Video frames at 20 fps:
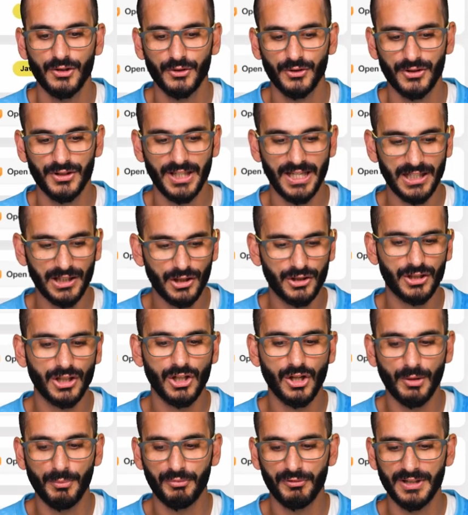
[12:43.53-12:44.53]
you'll see it looks a
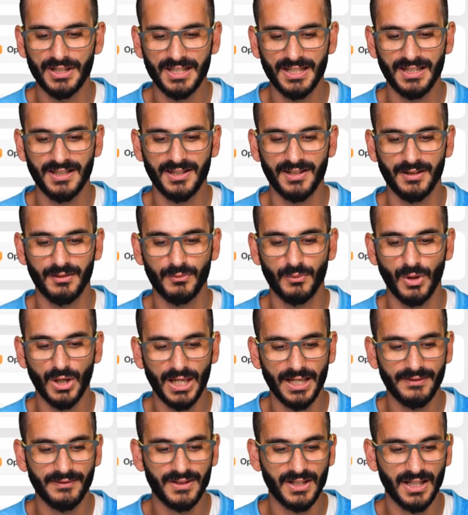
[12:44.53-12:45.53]
lot prettier than what
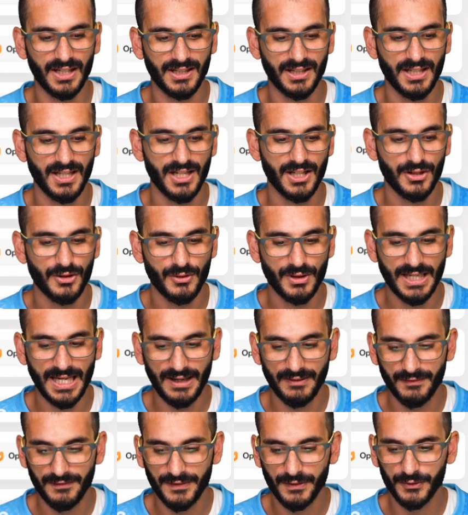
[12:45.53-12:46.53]
I've done. You
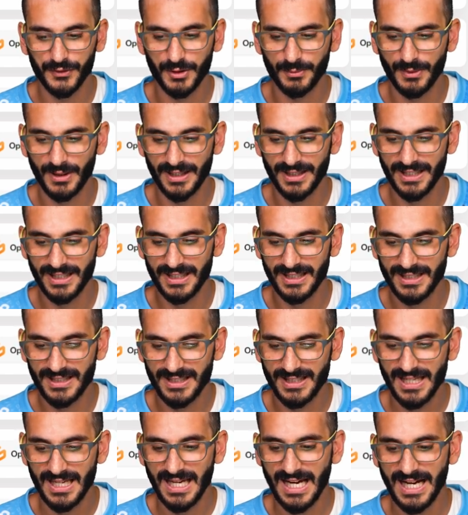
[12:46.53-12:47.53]
can filter by
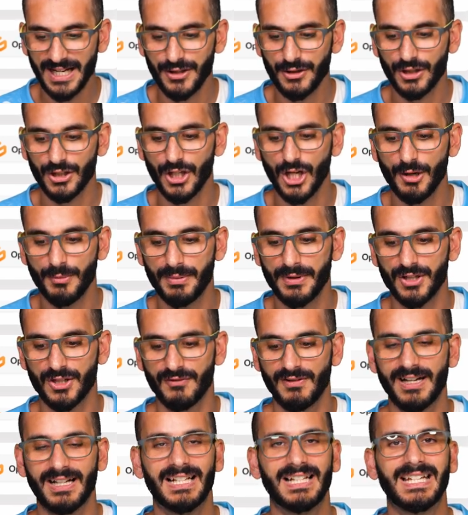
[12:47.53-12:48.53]
these and you can open it
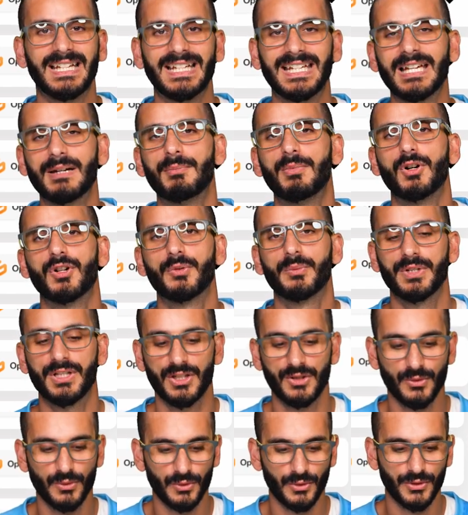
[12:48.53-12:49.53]
directly in Gitpod, which
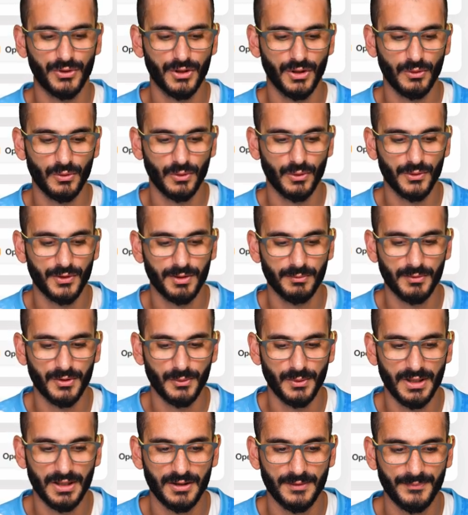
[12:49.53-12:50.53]
is also awesome as
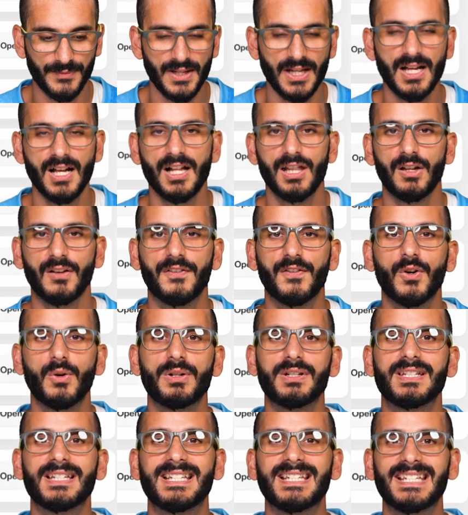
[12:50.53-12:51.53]
well. Look
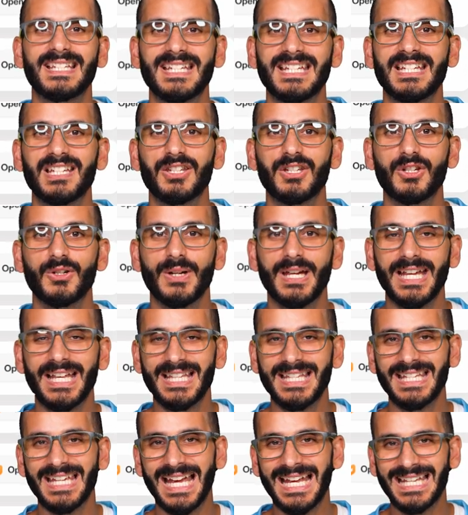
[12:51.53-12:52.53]
forward to seeing you in
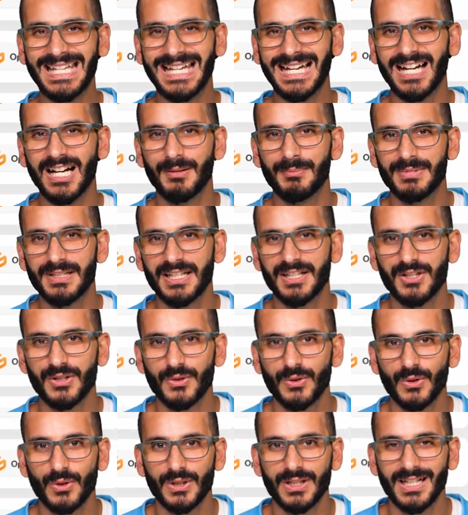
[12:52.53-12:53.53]
the EddieHub
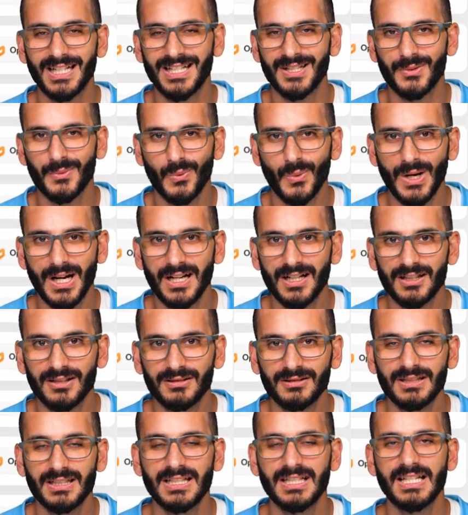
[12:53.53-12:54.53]
Discord as
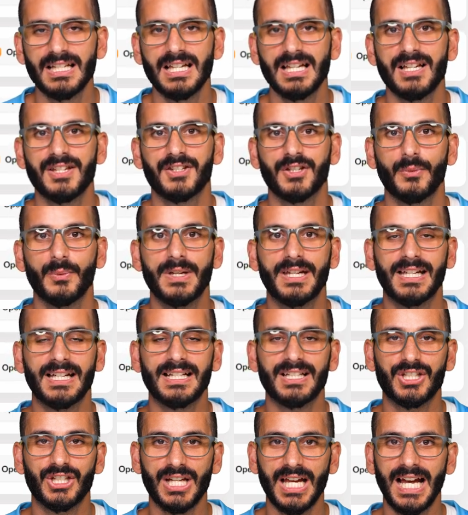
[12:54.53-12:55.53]
well so we
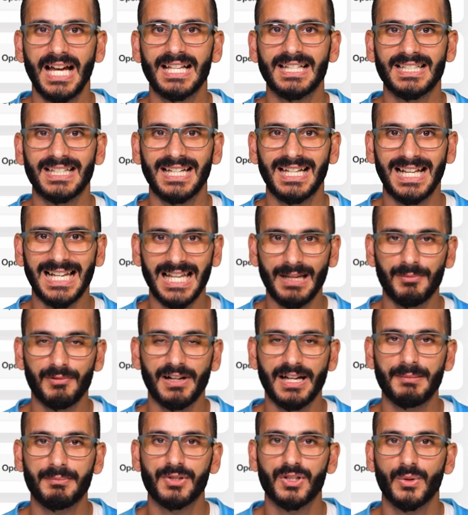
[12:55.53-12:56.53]
can chat and
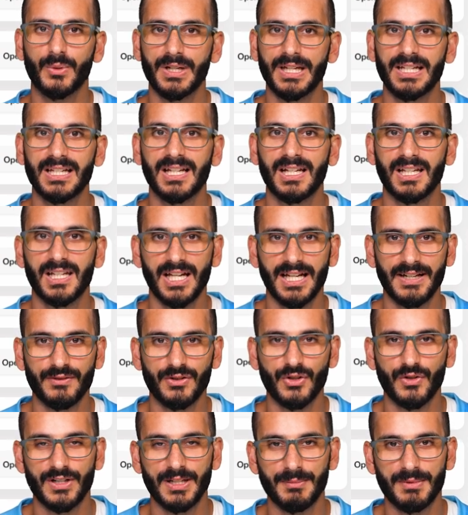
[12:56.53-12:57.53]
collaborate between live
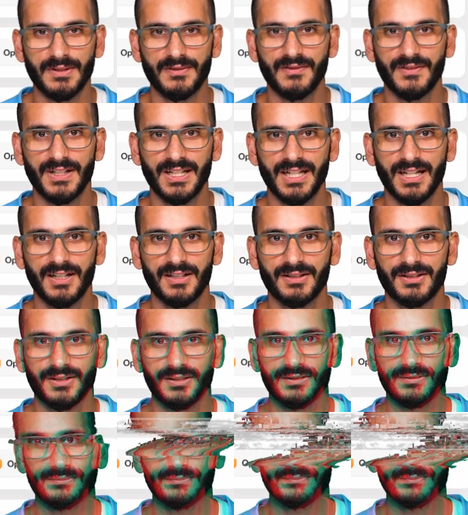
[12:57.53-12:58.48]
streams and videos.